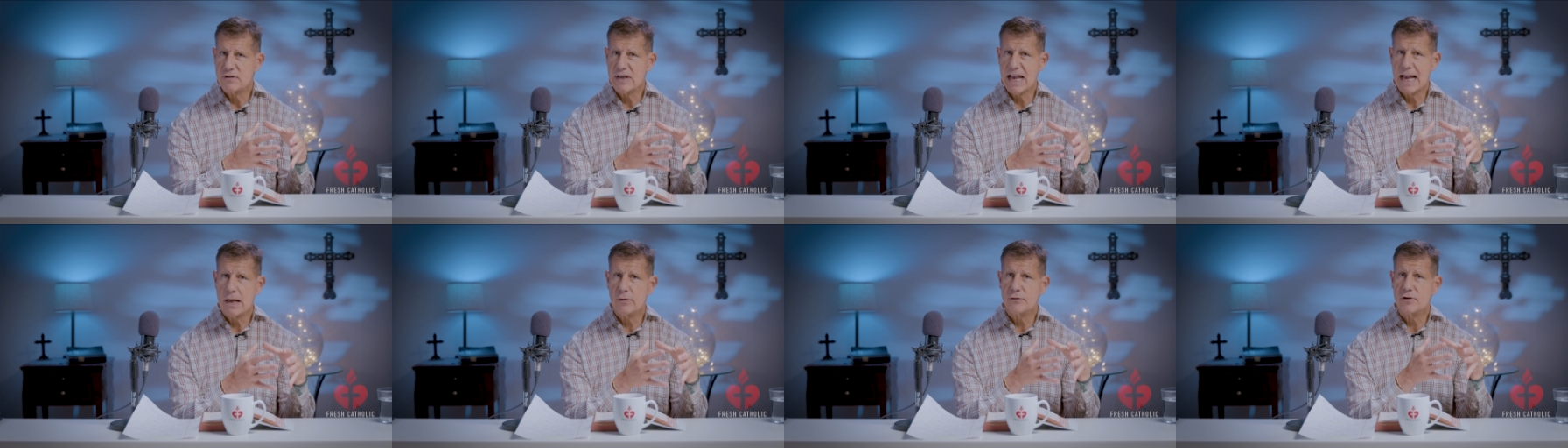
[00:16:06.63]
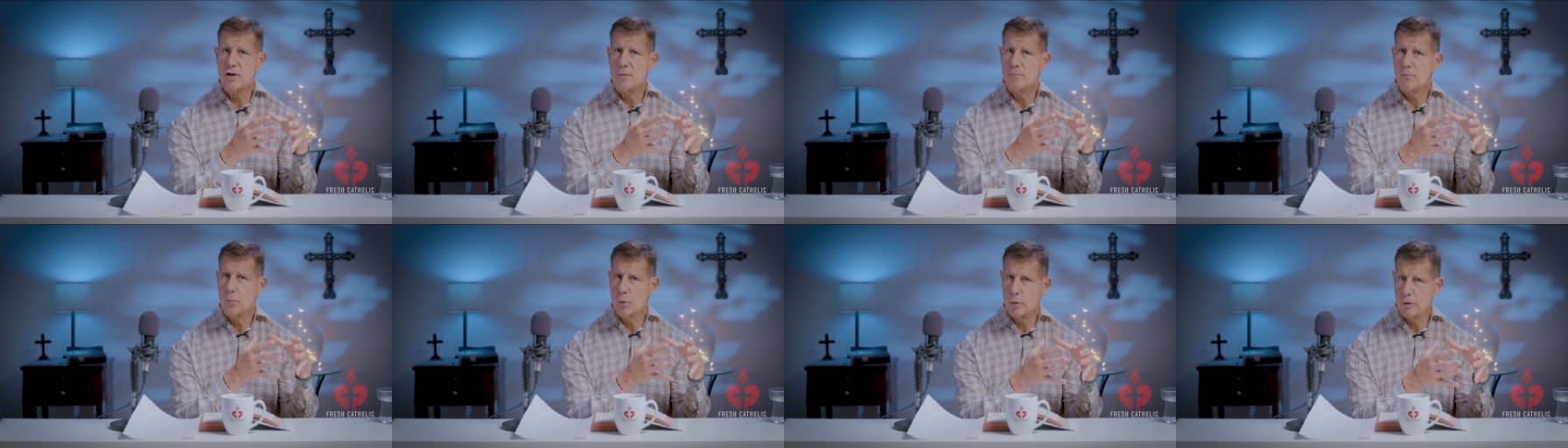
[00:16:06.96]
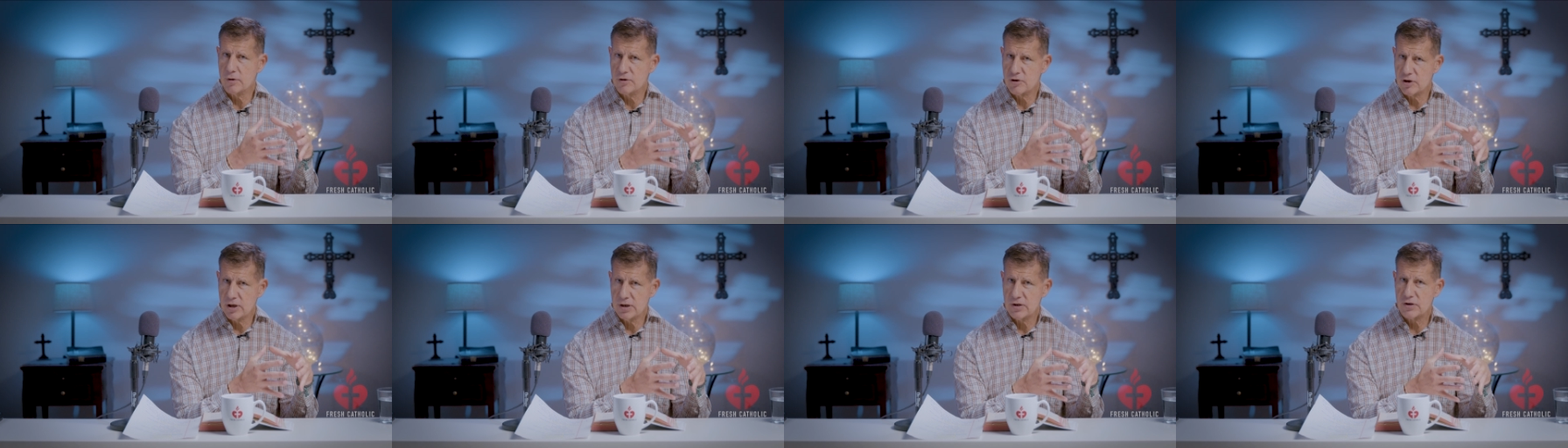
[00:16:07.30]
out the
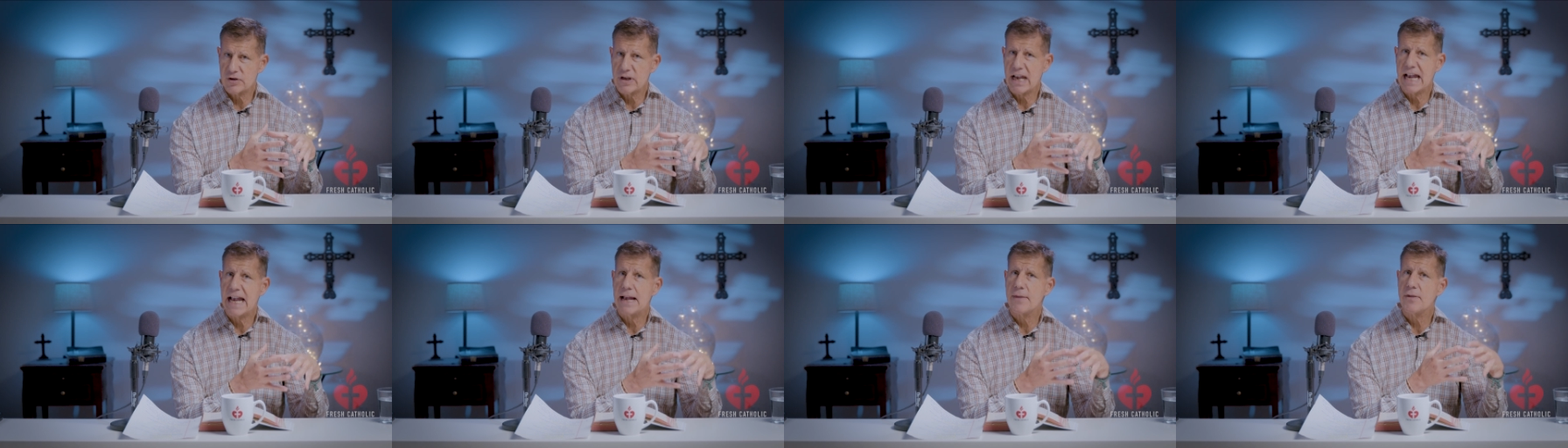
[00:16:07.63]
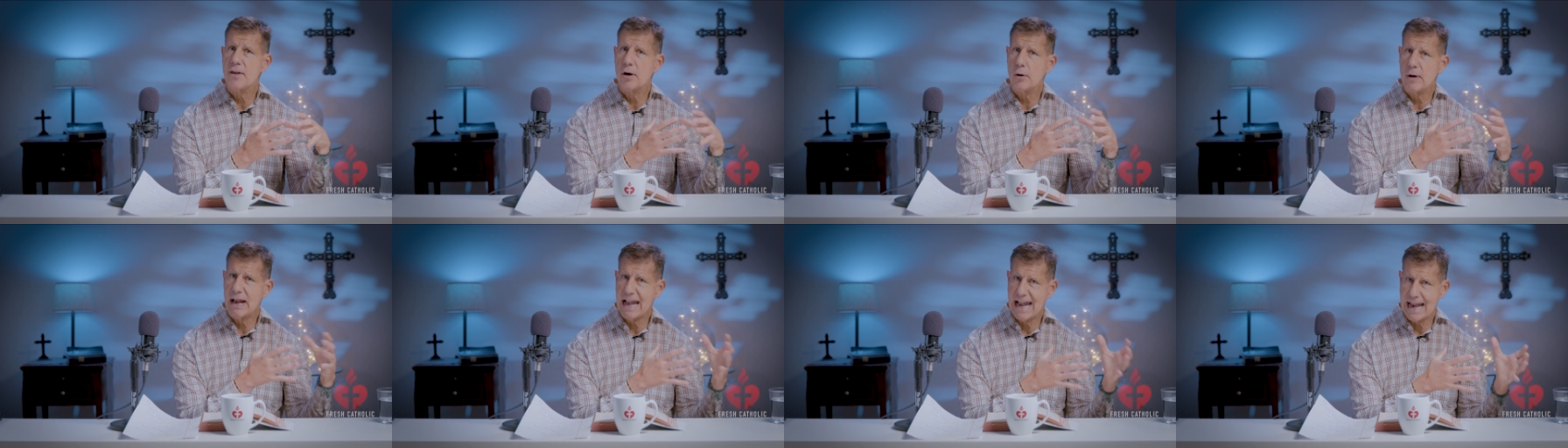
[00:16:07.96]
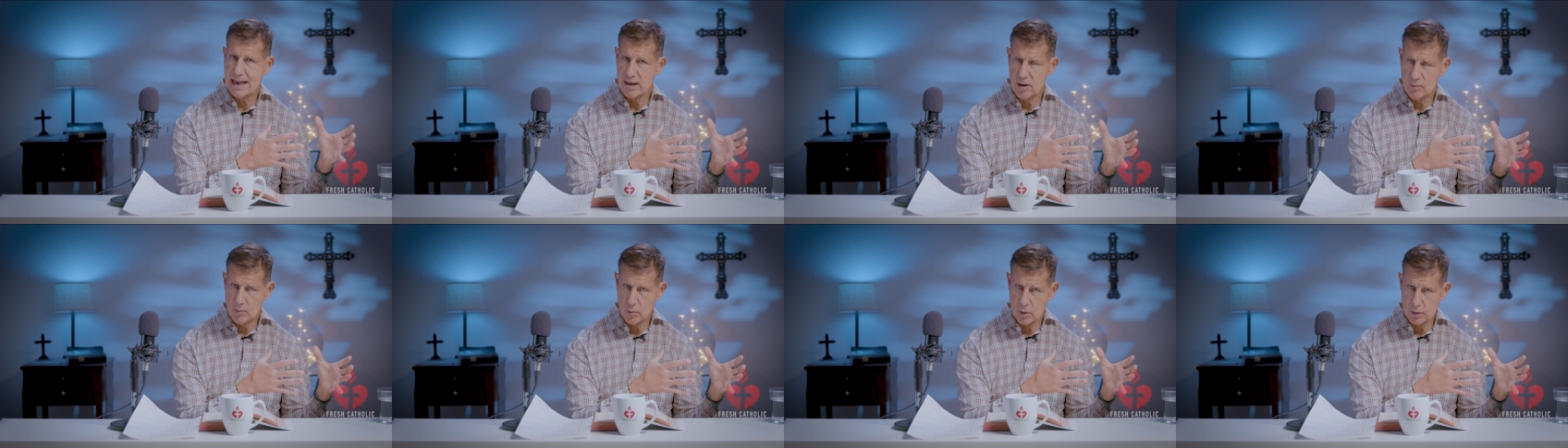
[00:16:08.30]
merchants and their
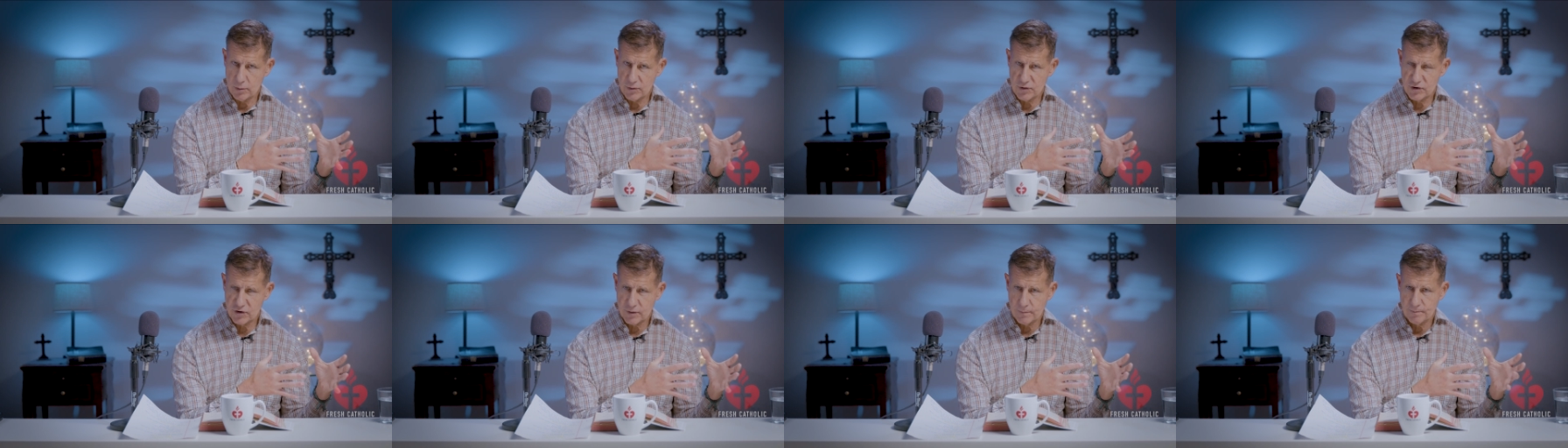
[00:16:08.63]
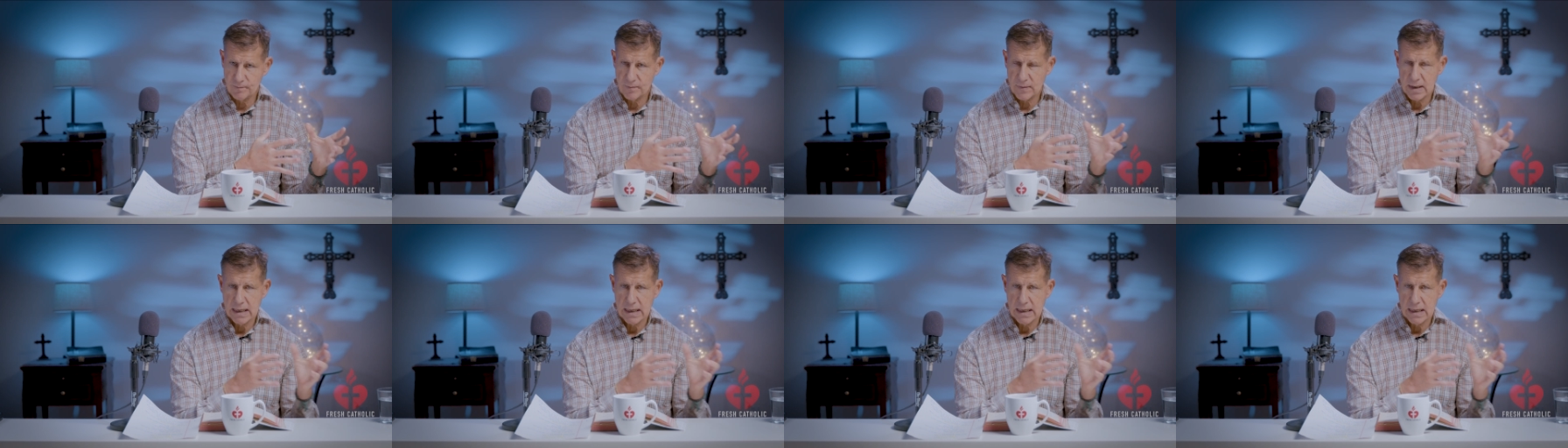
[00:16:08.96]
animals.